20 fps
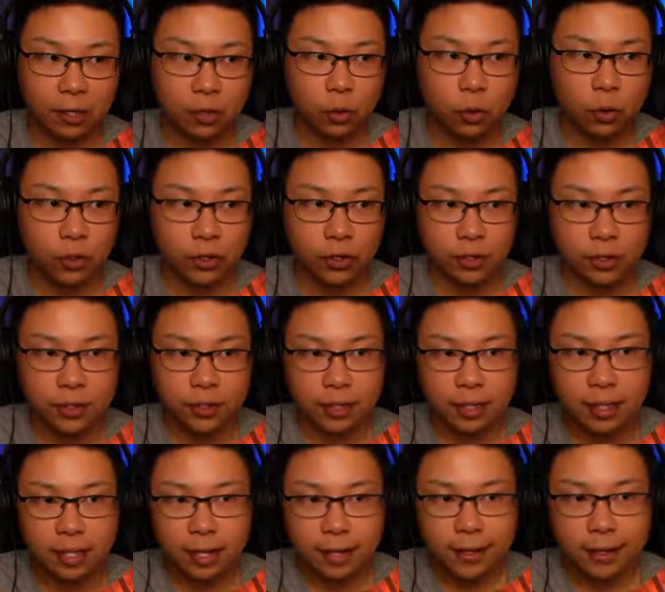who you're using,
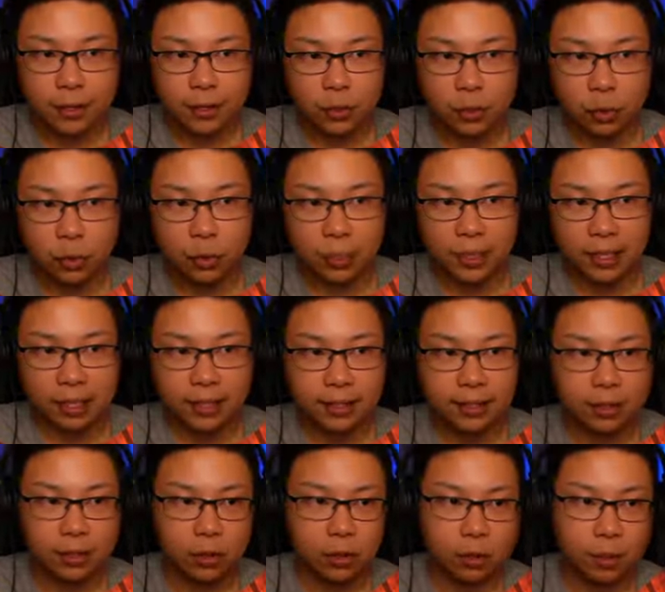two minutes
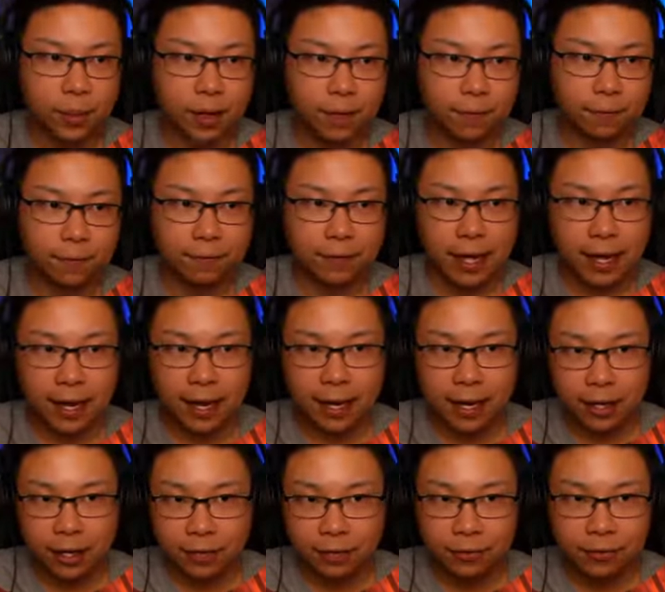to about
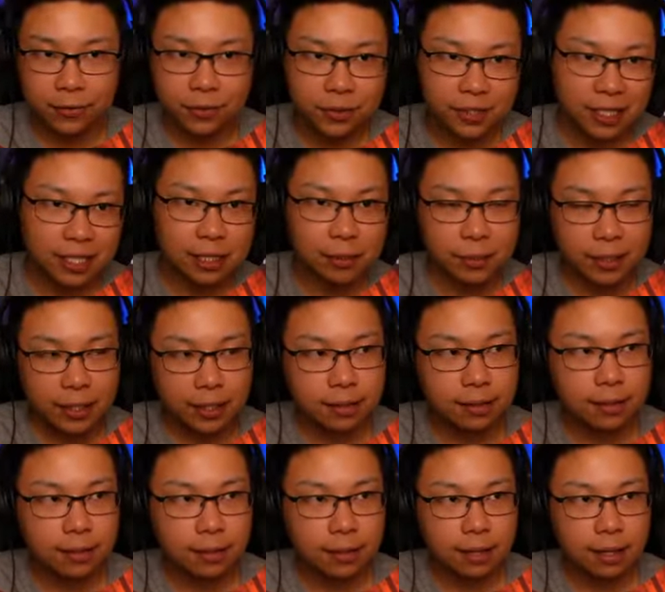five, six
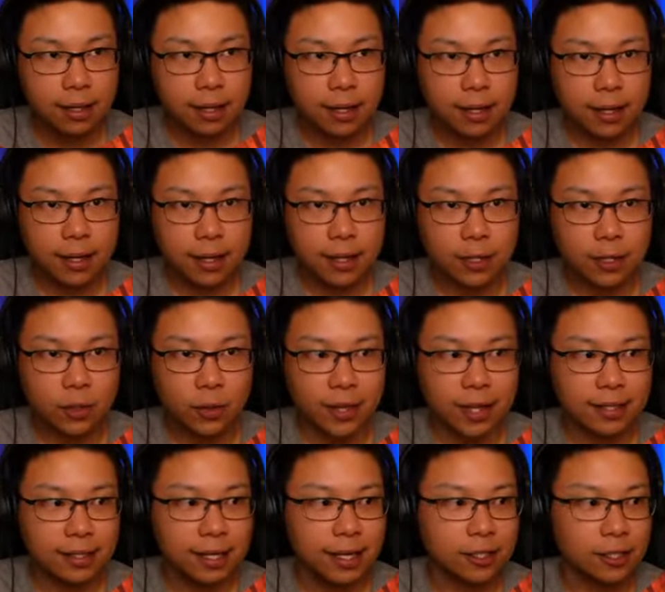minutes. So that
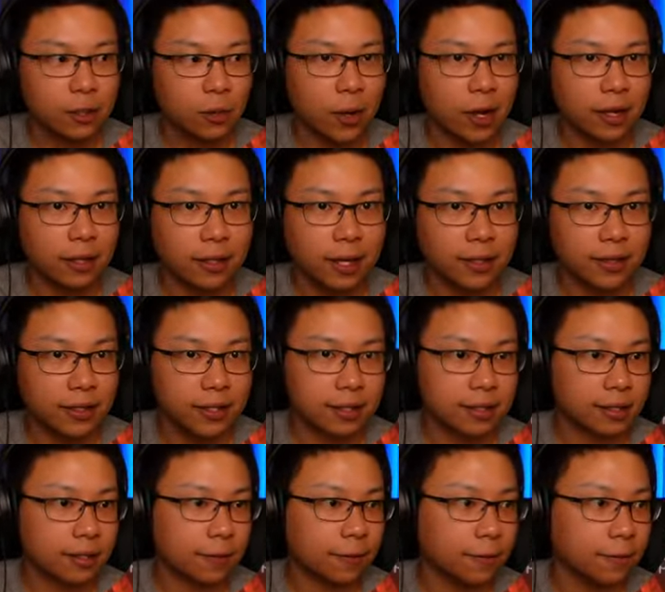takes a while. And this is
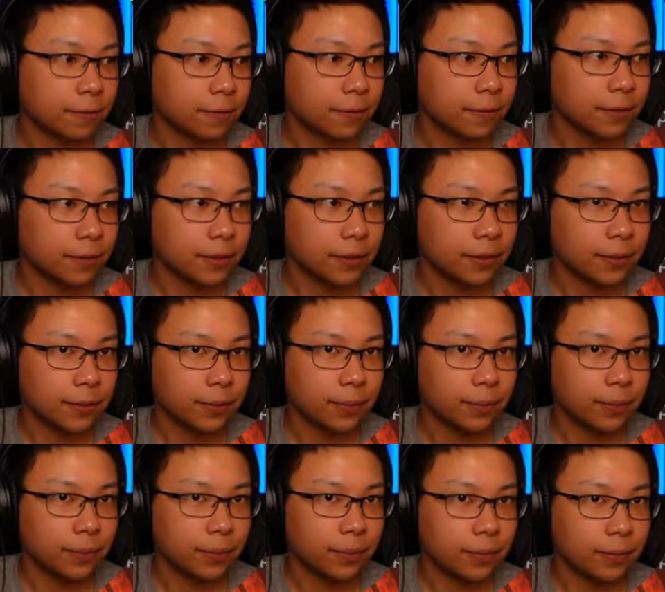gonna.
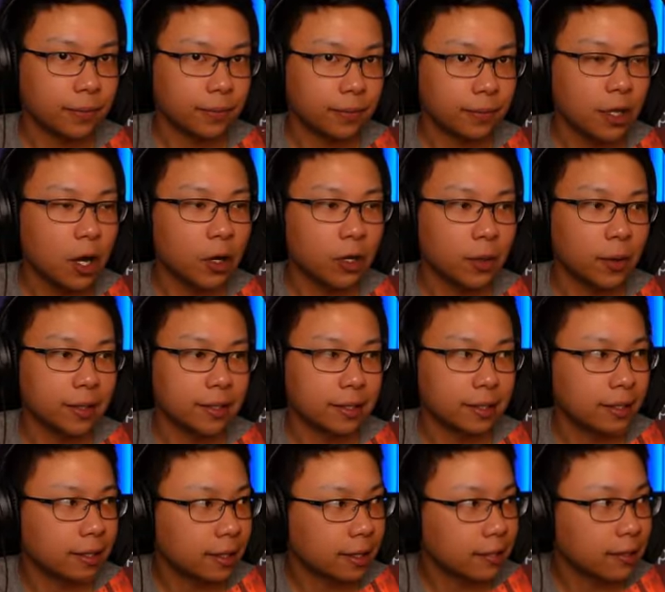No, no, I
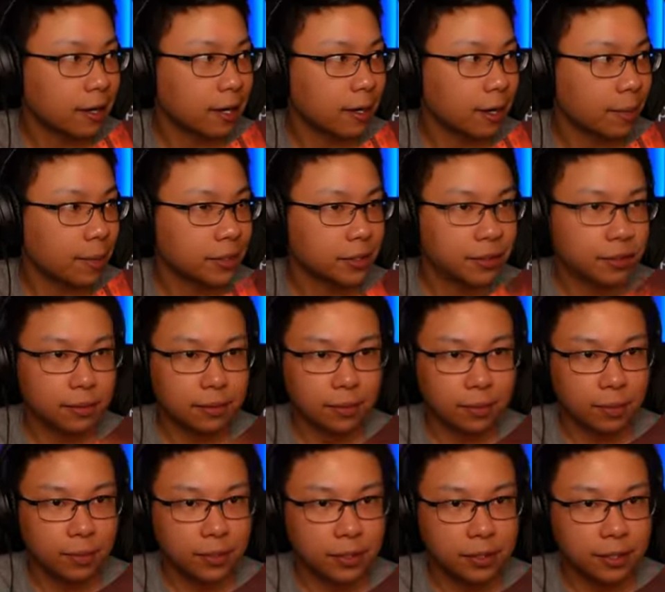didn't. Sorry, I miss,
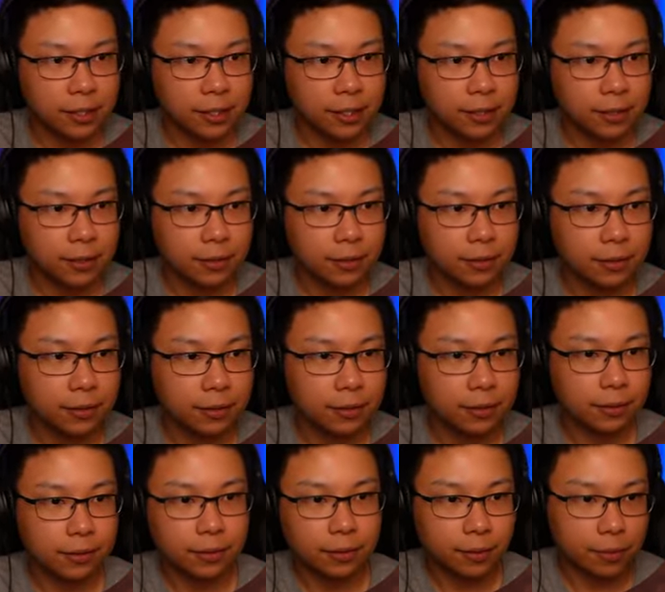I miss a
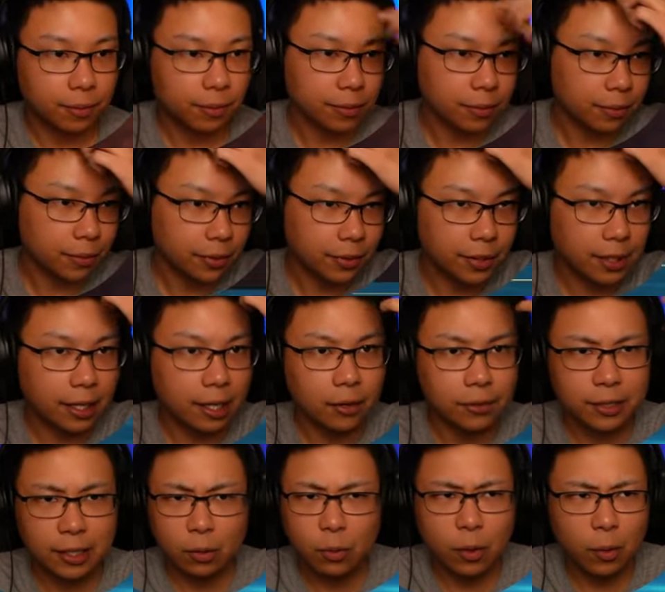thing. I
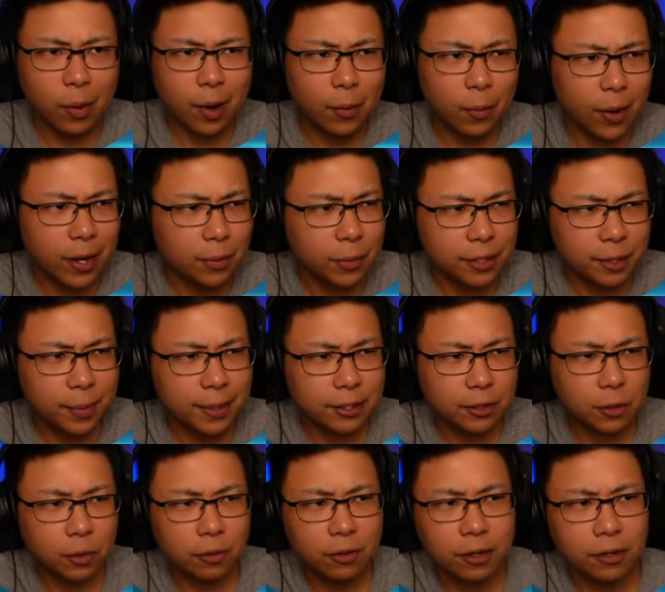was like, whoa, why? What's about to
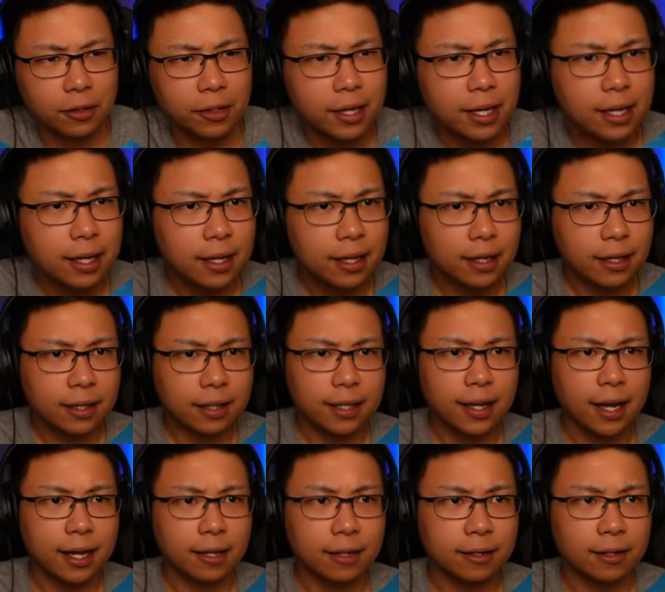go wrong?
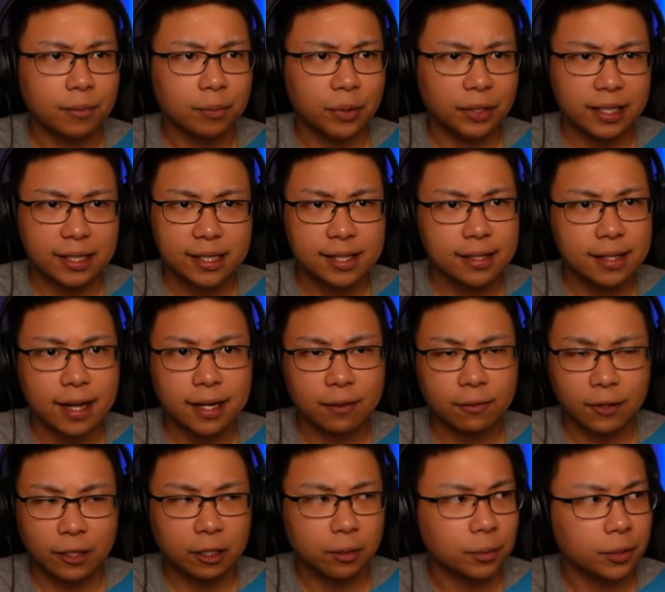Yeah, but this is not
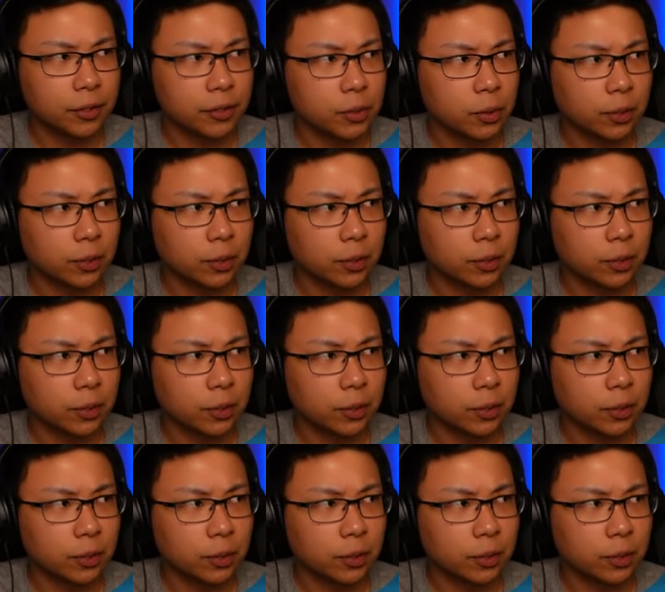available to a